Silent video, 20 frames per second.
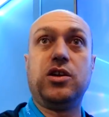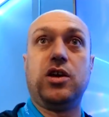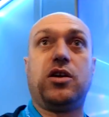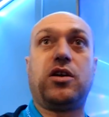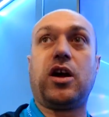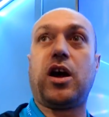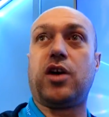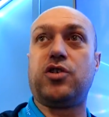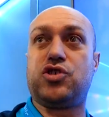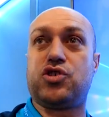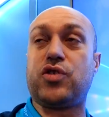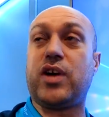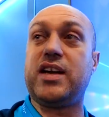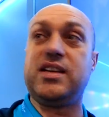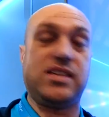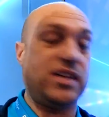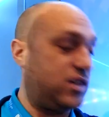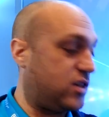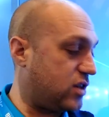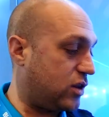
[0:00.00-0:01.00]
You can go
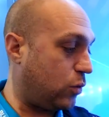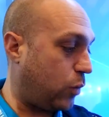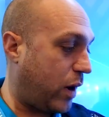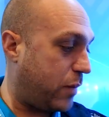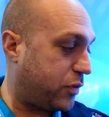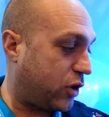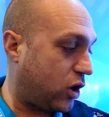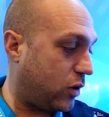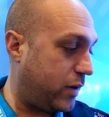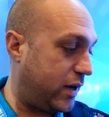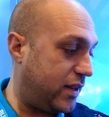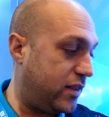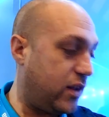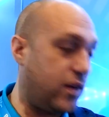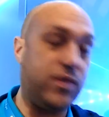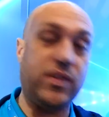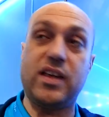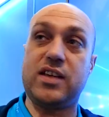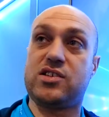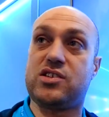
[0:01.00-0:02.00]
straight into the web GUI
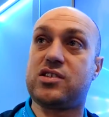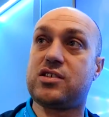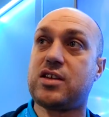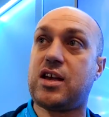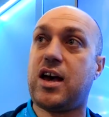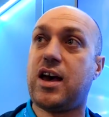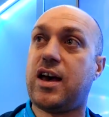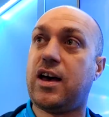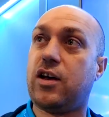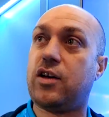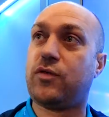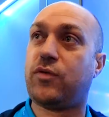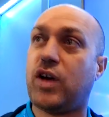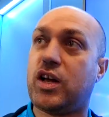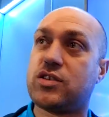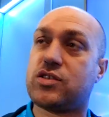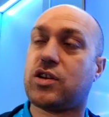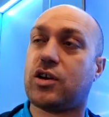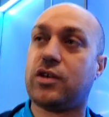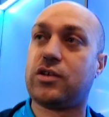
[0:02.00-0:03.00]
that this
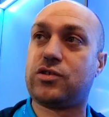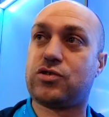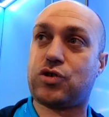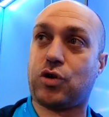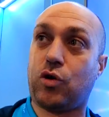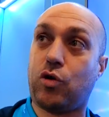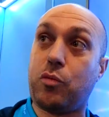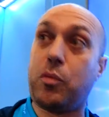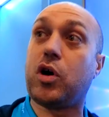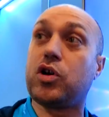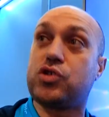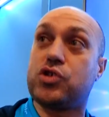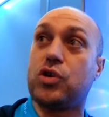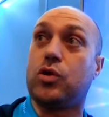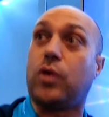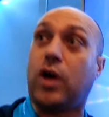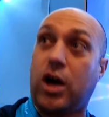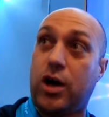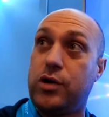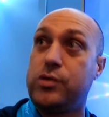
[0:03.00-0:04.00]
advanced control
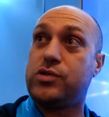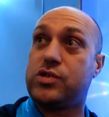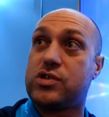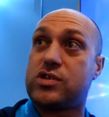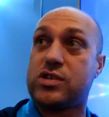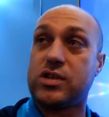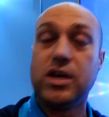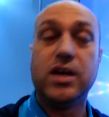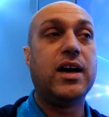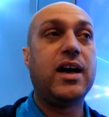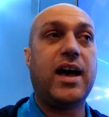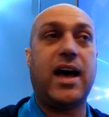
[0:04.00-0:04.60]
module hosts,